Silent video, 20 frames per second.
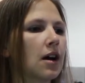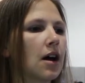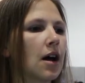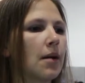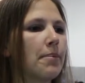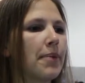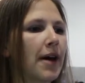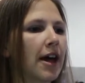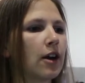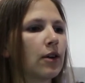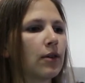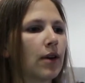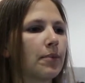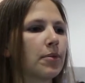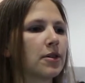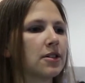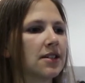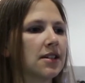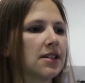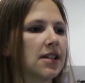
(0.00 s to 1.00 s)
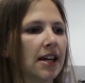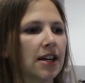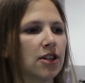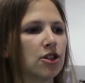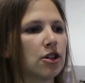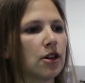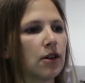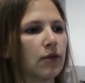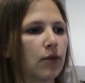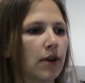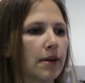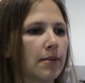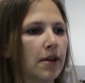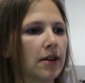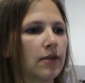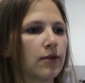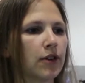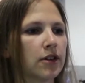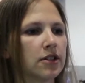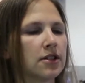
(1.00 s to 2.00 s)
a better representation of
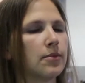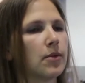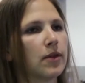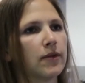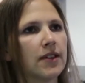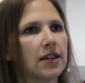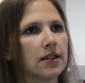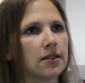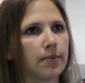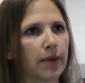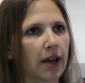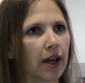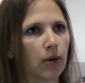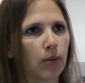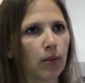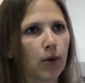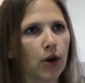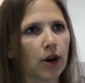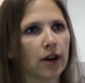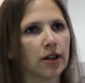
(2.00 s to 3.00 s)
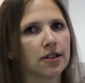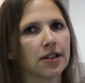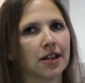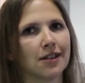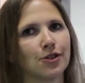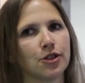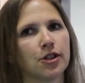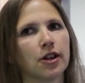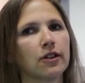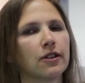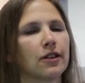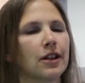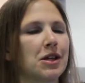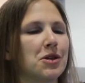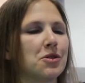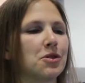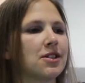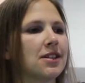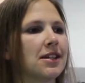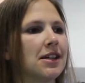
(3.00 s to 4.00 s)
women for some of these big awards, and
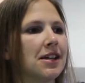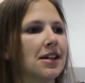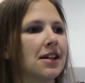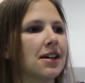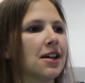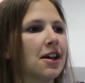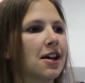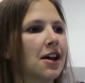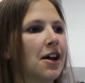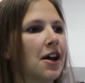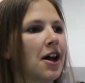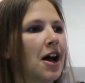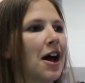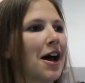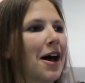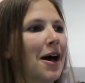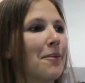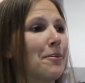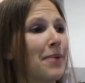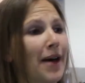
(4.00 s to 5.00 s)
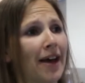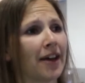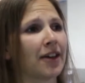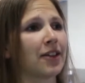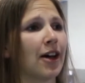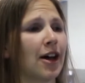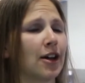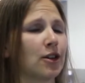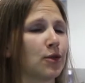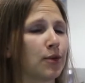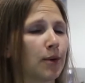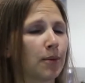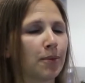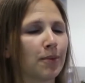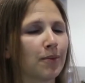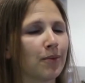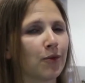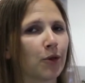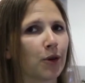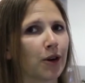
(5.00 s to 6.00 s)
certainly you see backlash
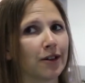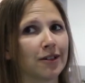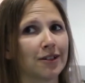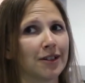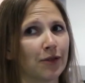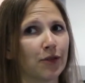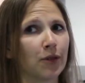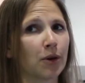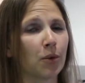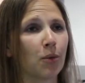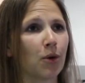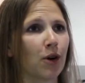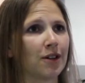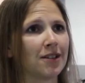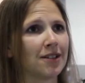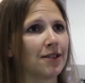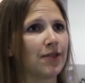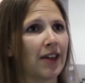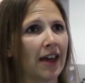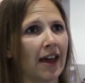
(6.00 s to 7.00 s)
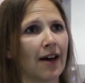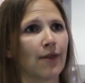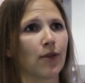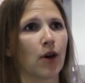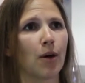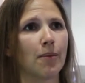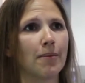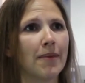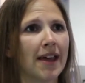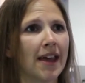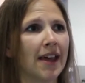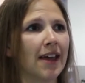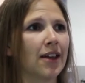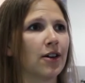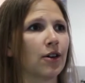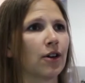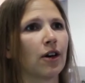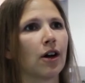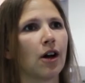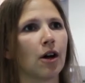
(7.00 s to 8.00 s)
for different awards if they have all
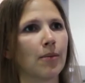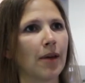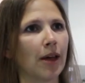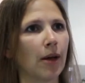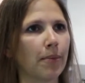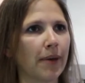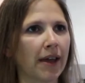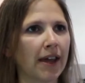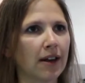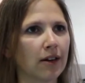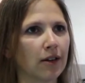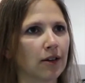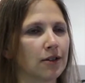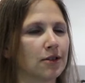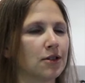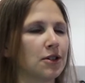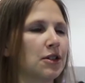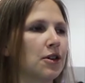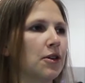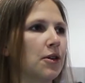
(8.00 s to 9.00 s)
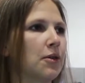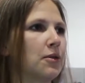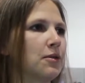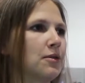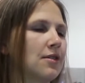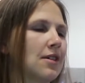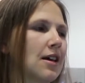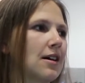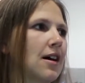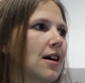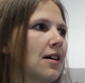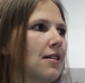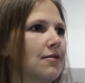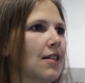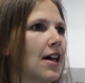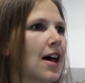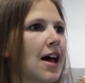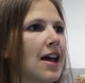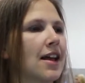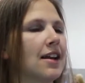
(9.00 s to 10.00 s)
men or all male panels,
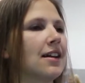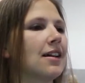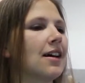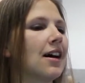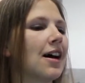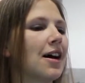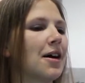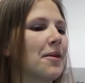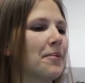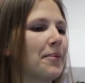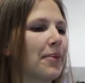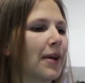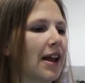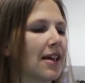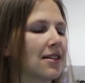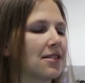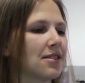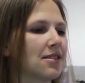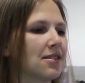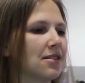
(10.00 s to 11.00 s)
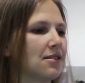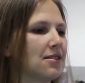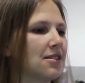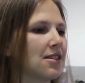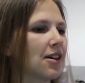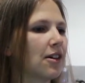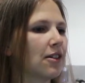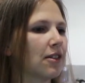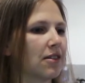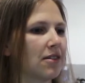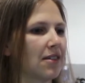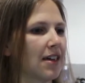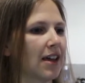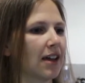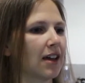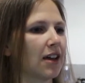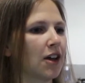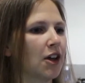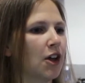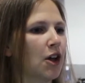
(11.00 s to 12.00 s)
online. But I still
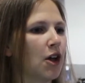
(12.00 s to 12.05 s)
think